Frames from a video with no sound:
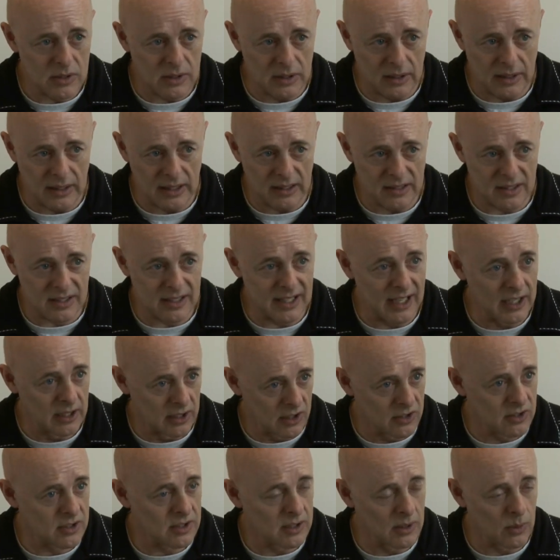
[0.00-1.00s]
the
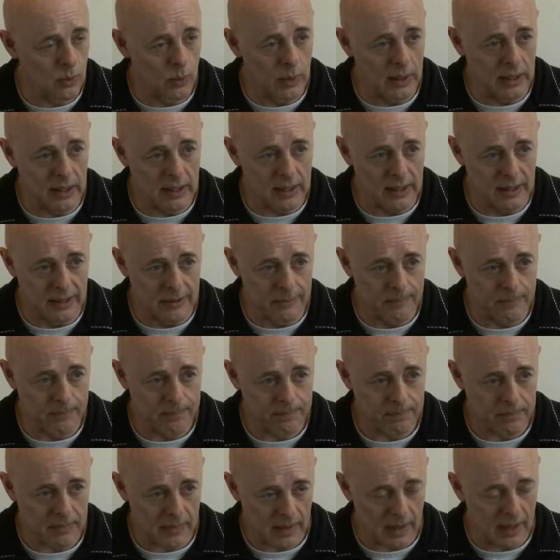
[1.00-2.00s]
skills that we can
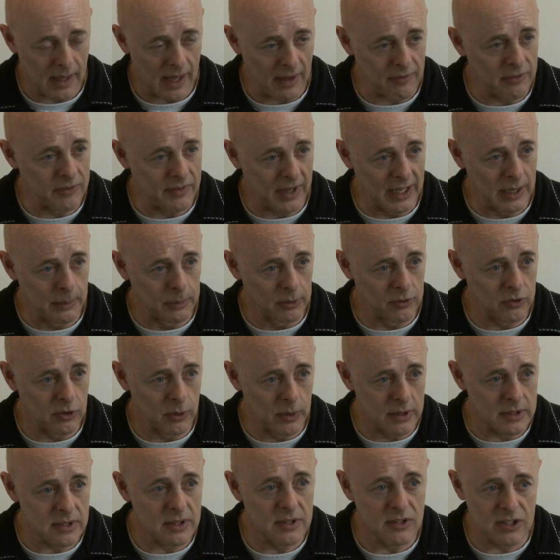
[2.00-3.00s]
have available
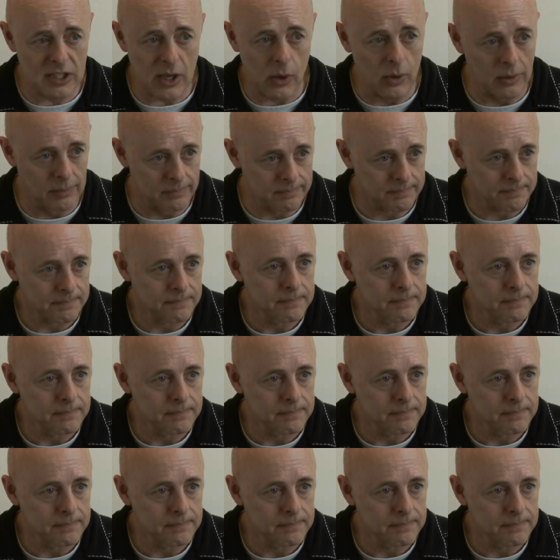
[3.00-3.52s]
to us, and so on.